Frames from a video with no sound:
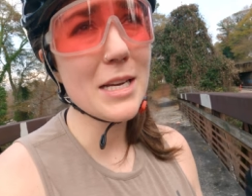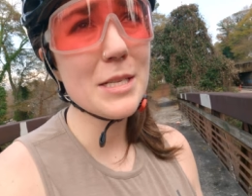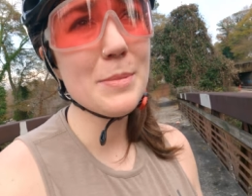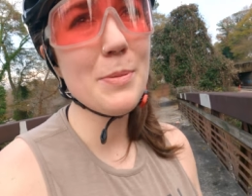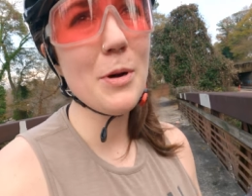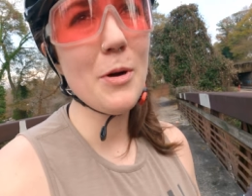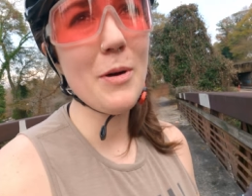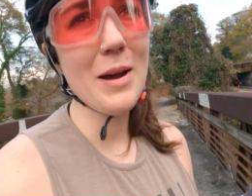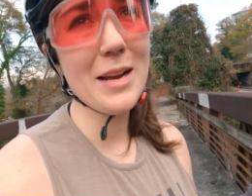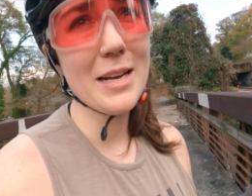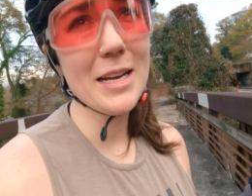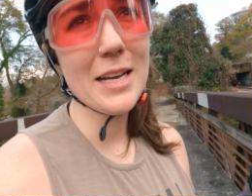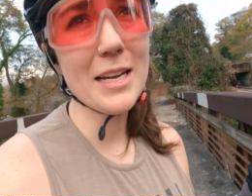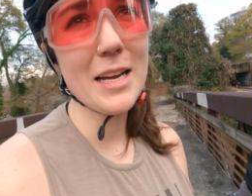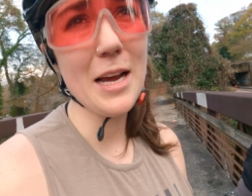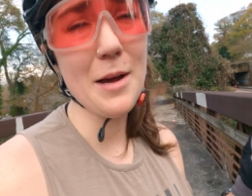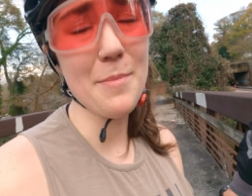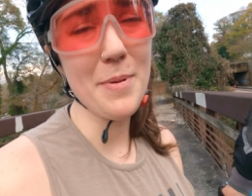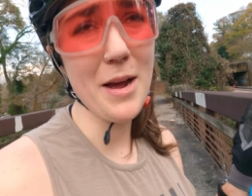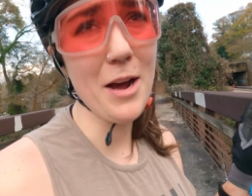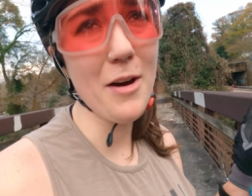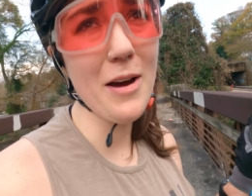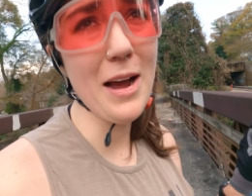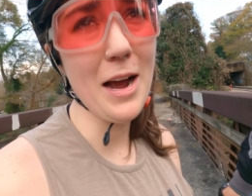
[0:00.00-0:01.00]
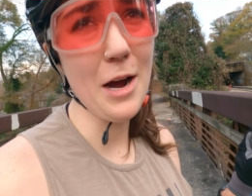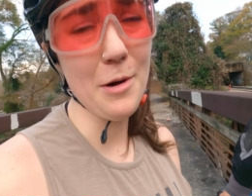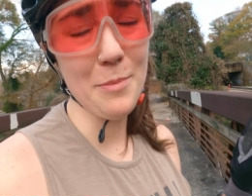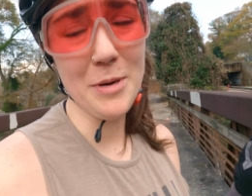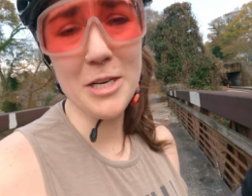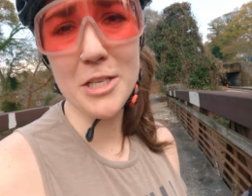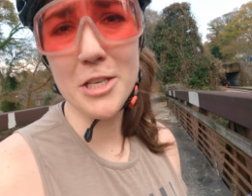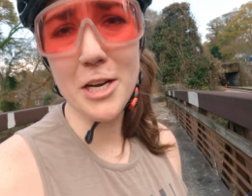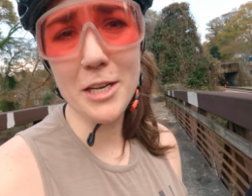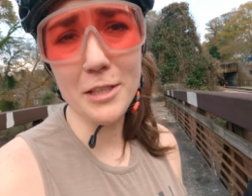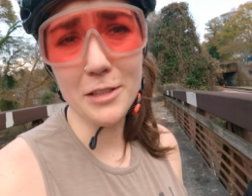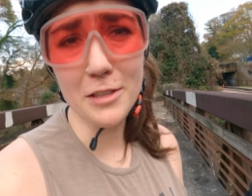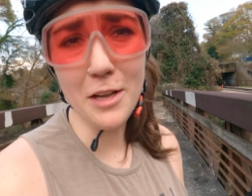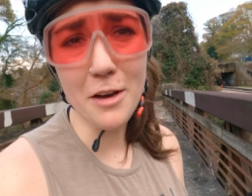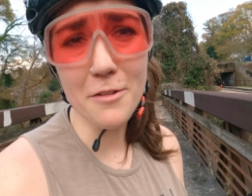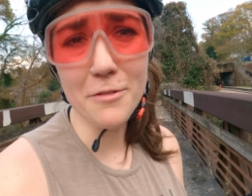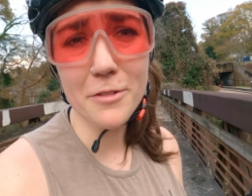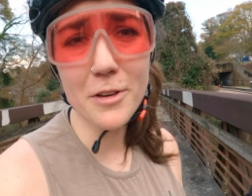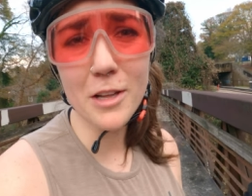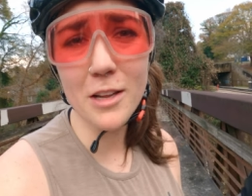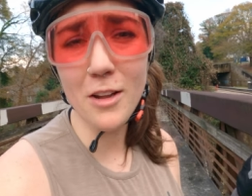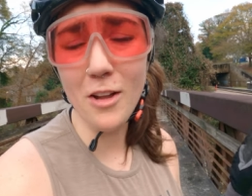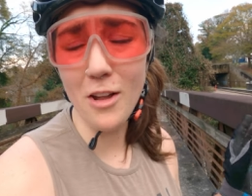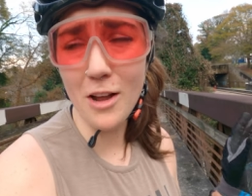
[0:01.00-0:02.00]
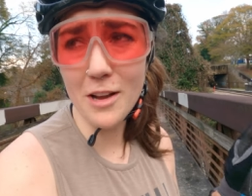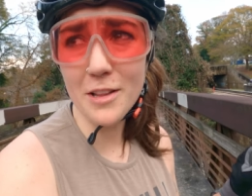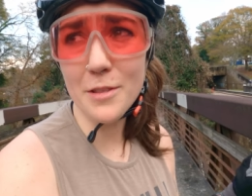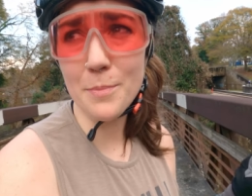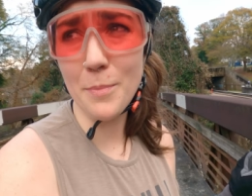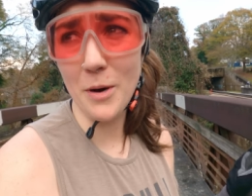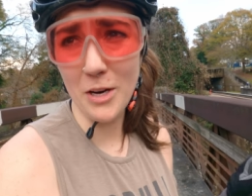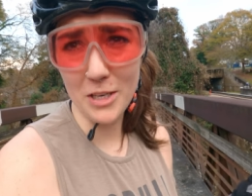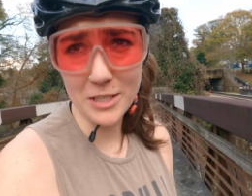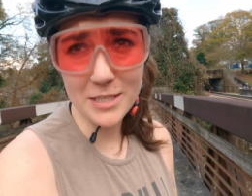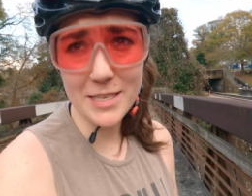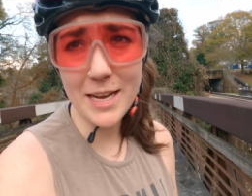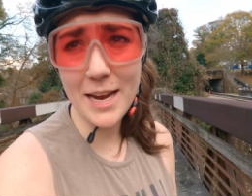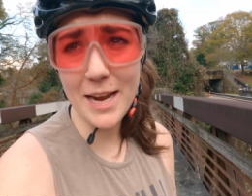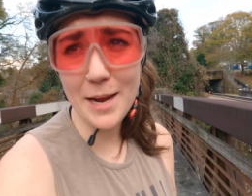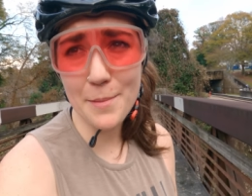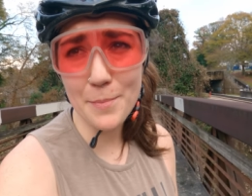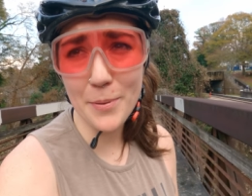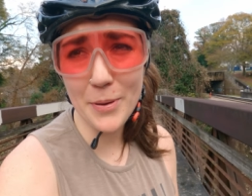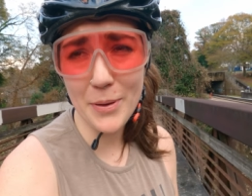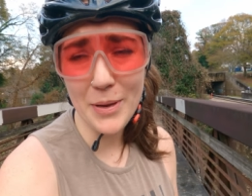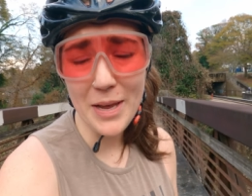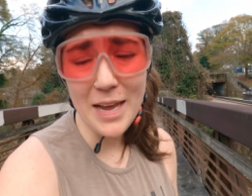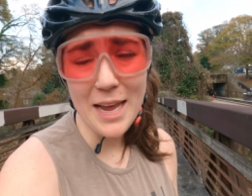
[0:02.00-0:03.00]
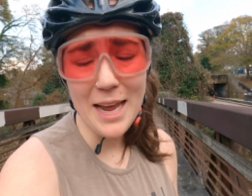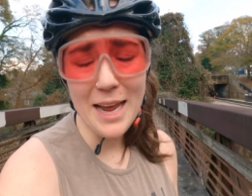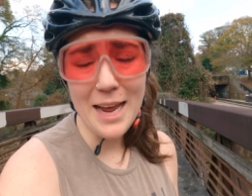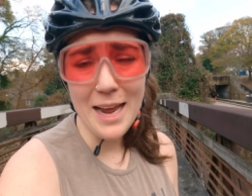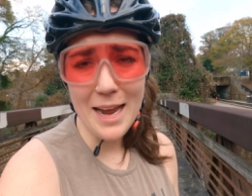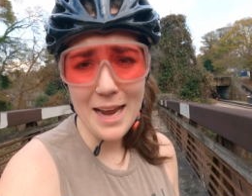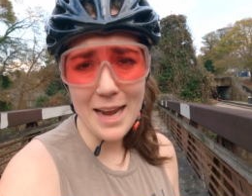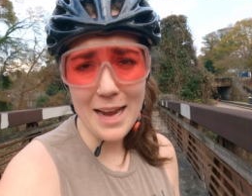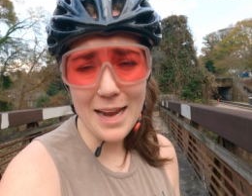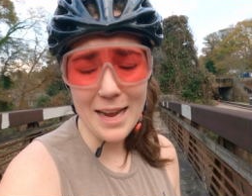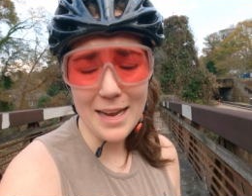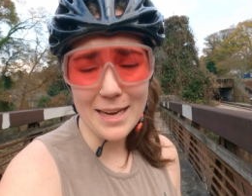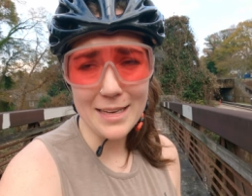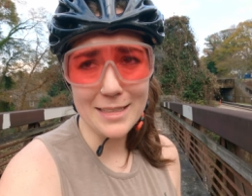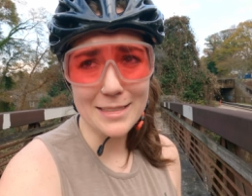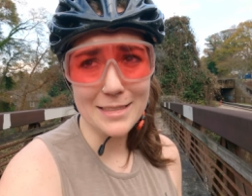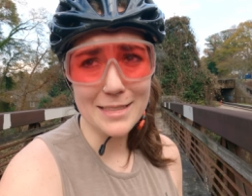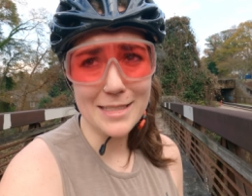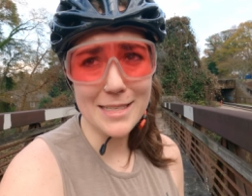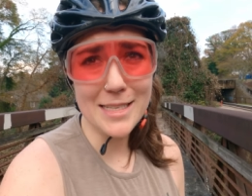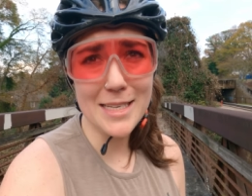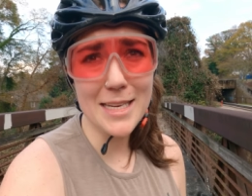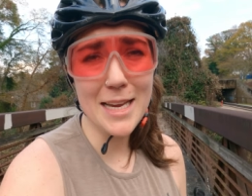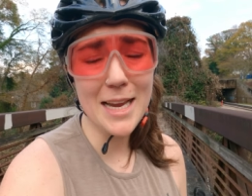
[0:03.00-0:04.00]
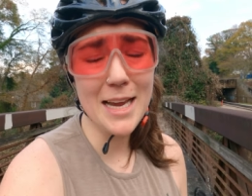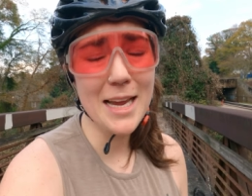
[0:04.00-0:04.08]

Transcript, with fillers: wax poetic about how much I love cloth bar tape and